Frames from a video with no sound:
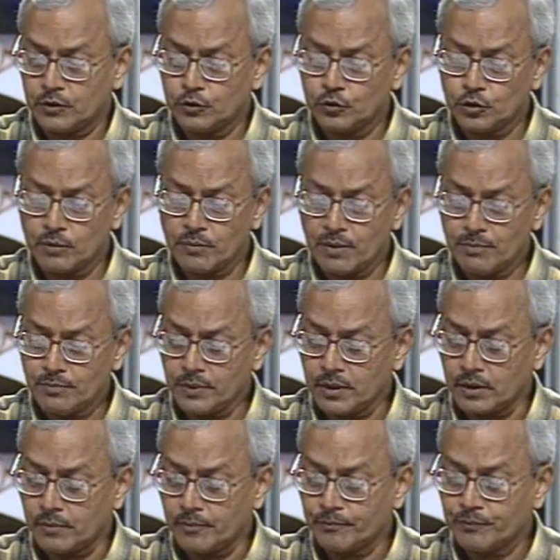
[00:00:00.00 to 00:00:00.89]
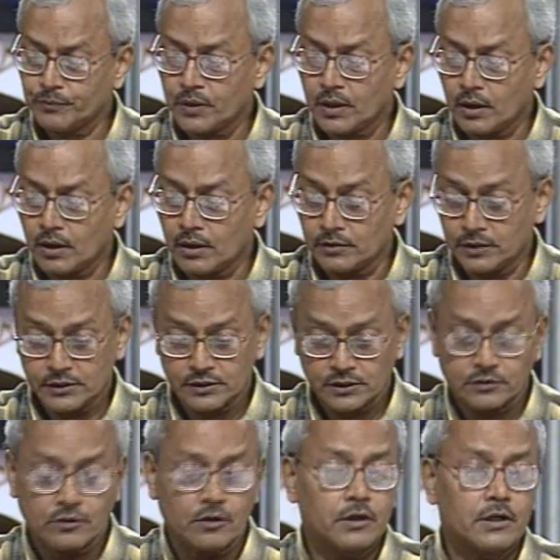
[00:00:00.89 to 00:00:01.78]
You remember, it
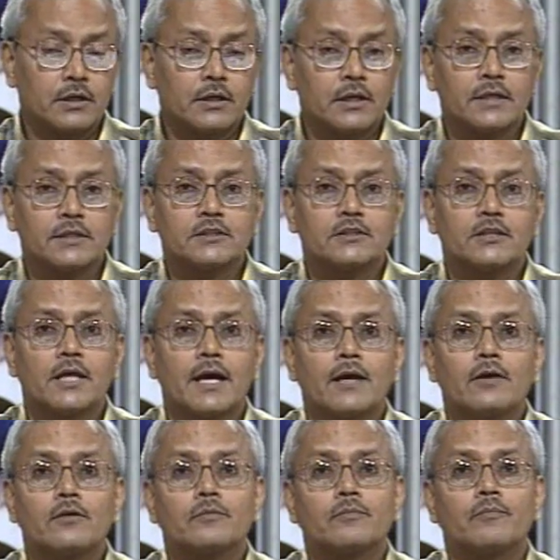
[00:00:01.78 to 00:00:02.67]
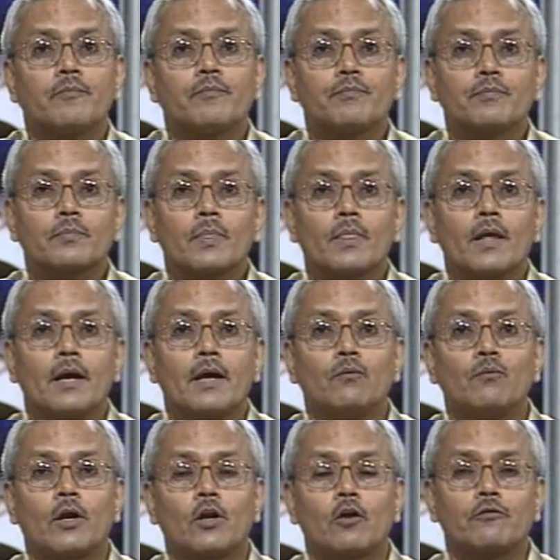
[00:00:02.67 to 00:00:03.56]
is there
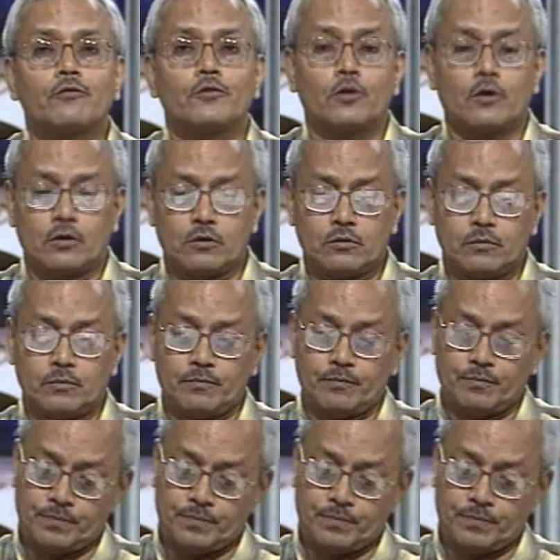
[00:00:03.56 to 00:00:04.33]
in one of your